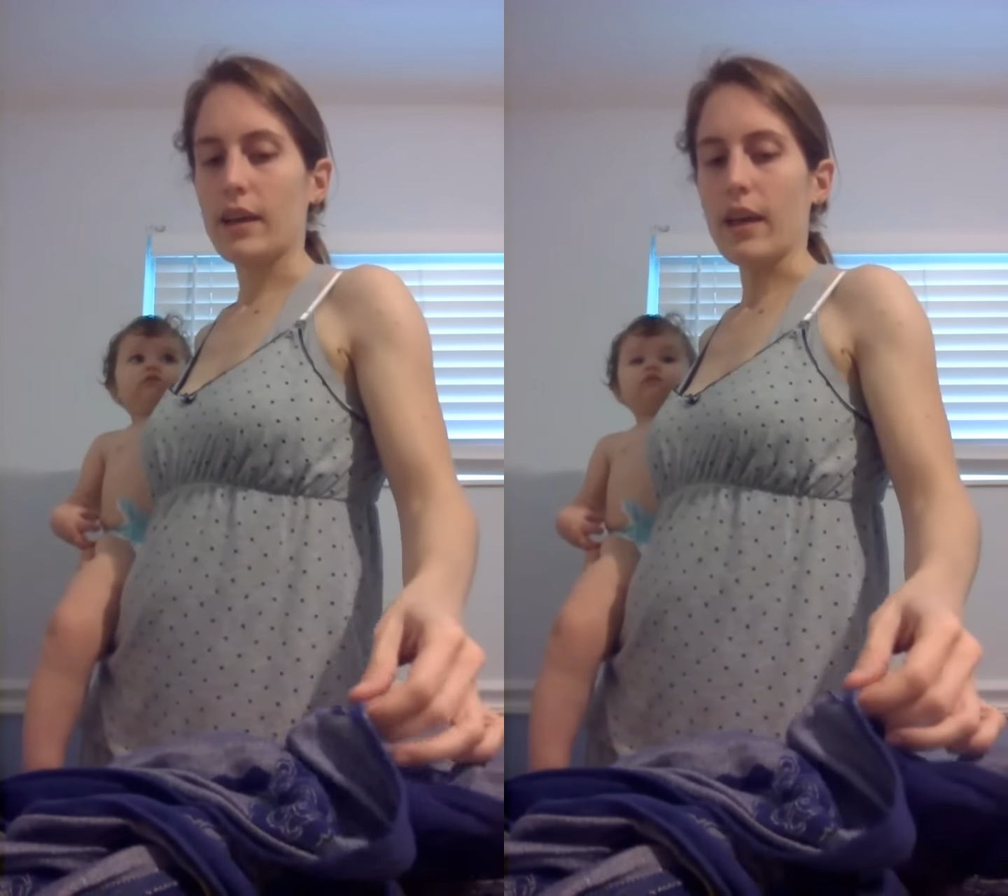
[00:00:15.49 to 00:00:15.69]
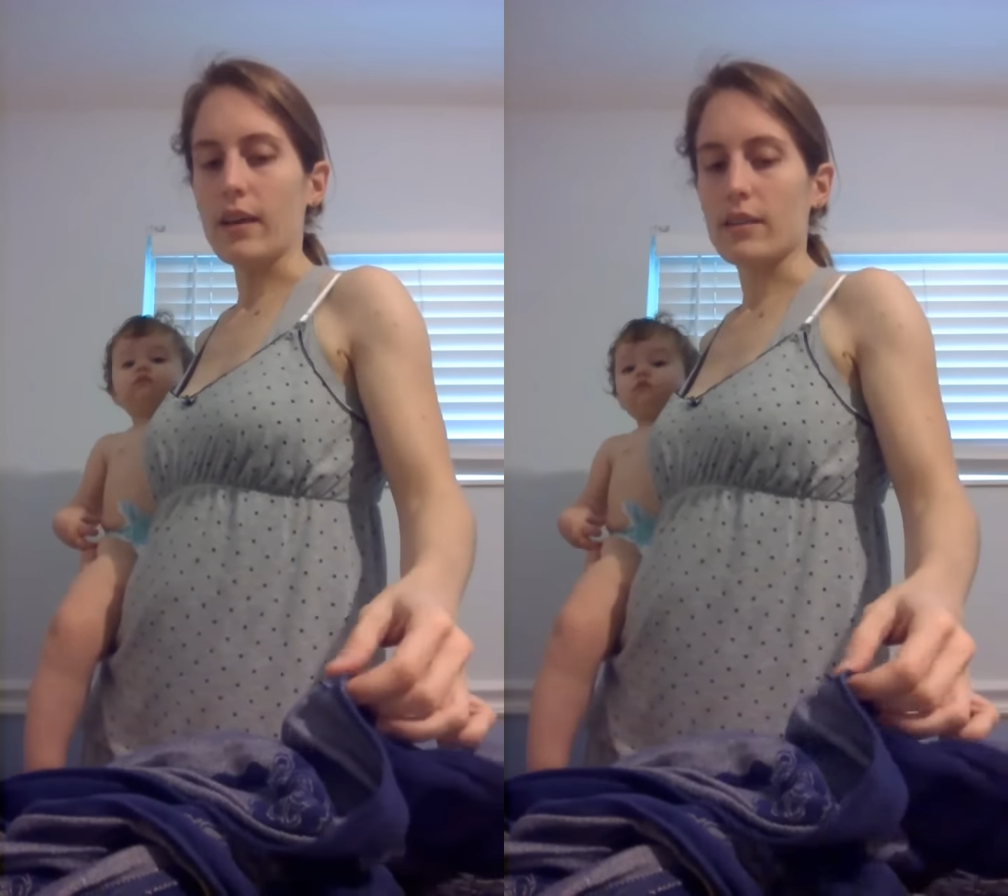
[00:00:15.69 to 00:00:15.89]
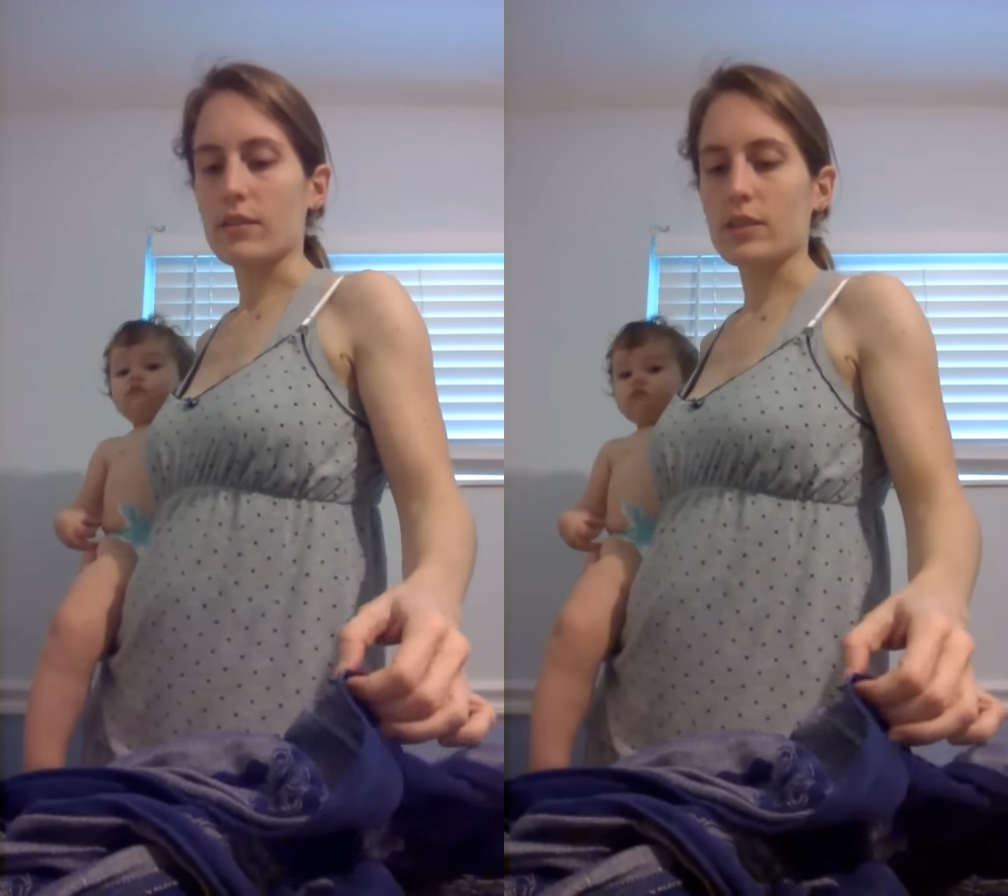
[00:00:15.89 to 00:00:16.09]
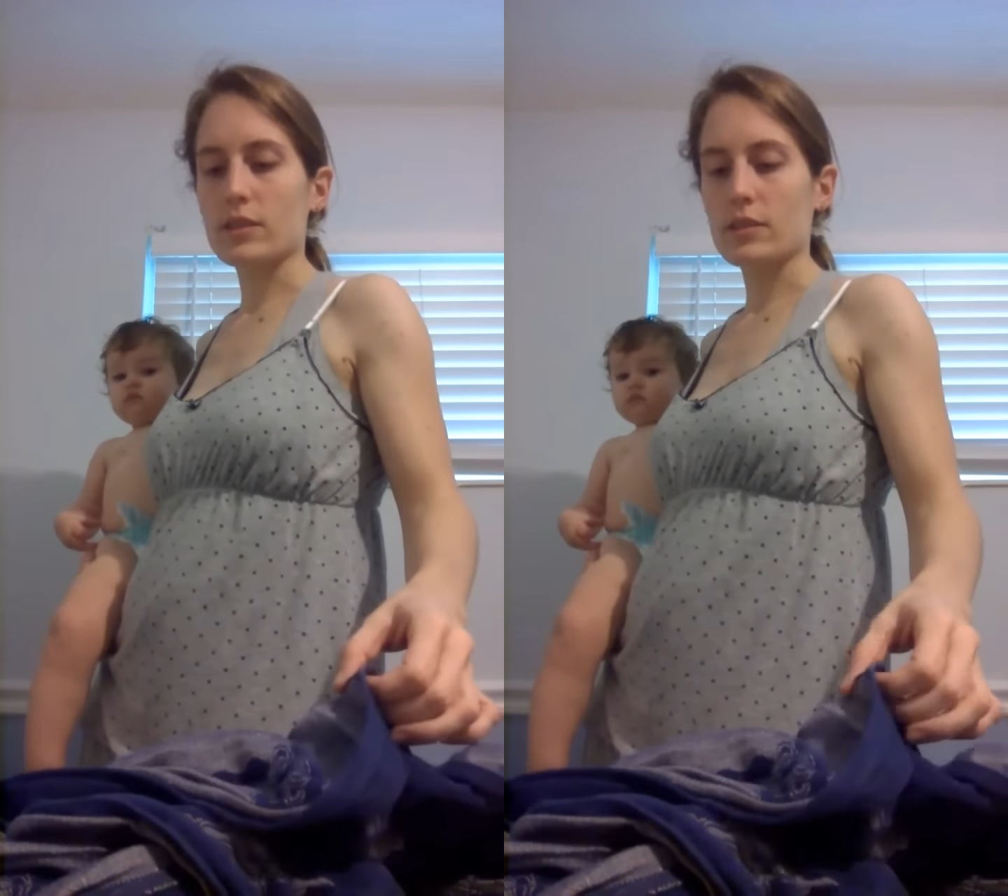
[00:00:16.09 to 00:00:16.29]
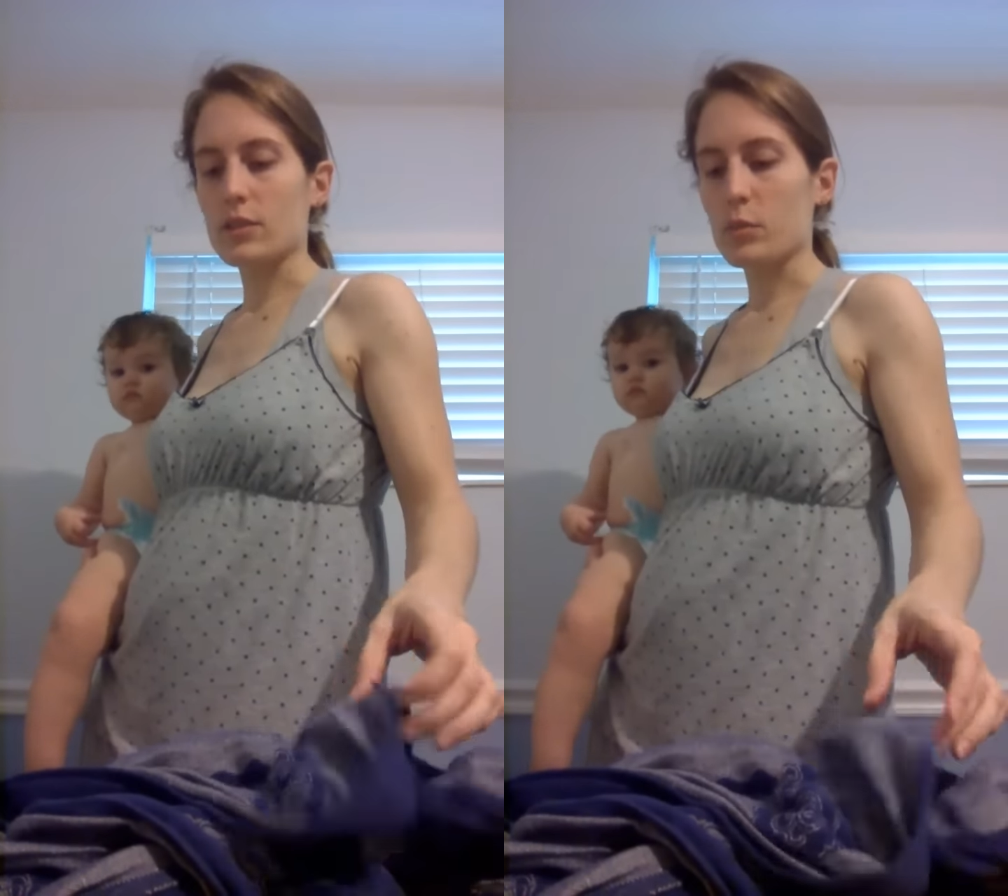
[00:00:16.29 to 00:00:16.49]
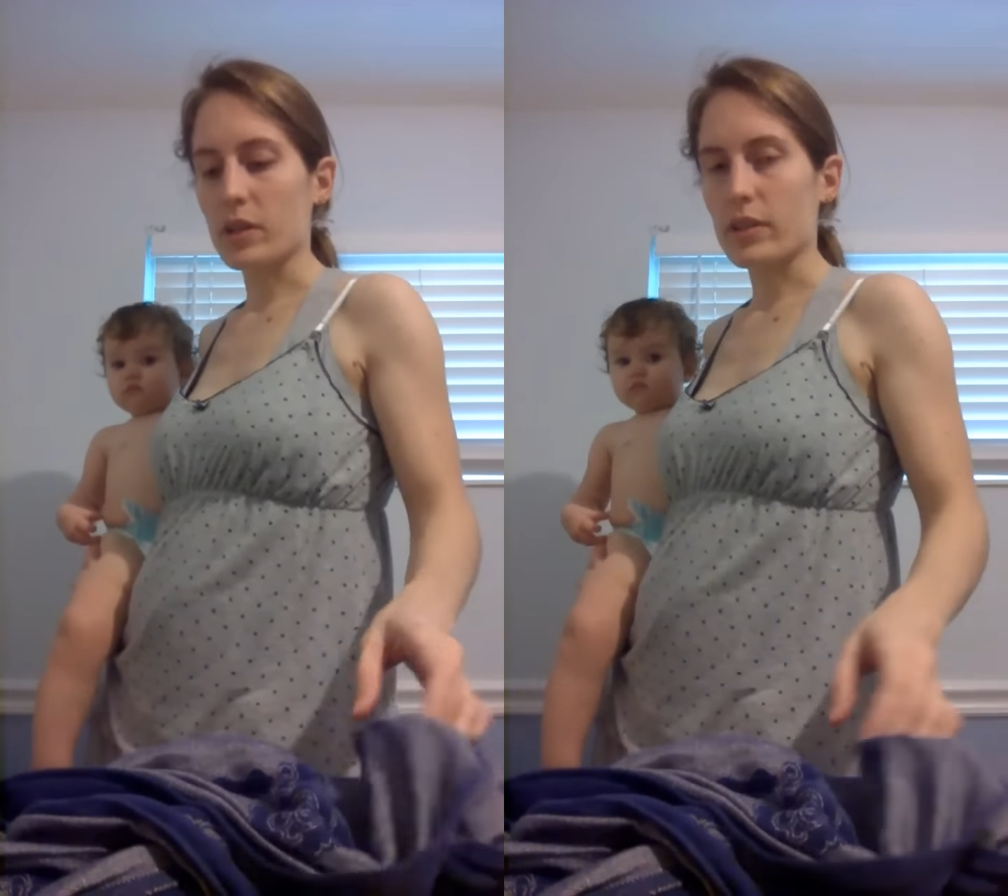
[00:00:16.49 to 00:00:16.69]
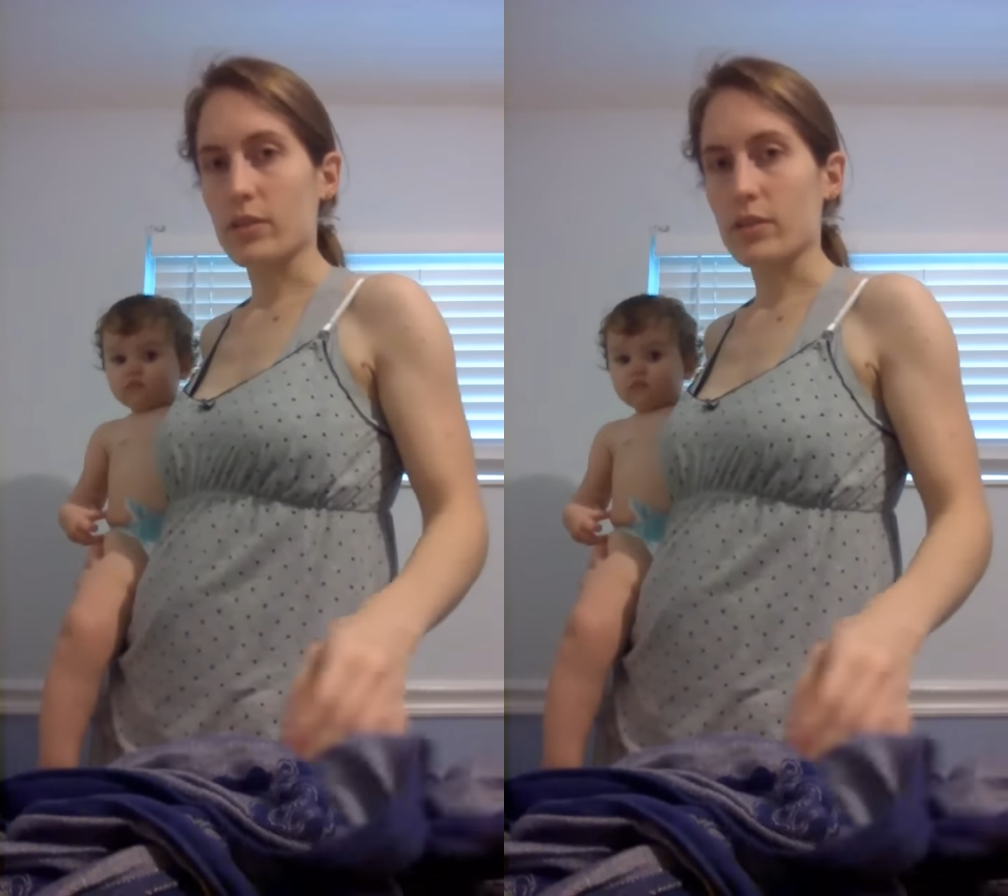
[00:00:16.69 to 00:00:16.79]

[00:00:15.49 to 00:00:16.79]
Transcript: and looks a little better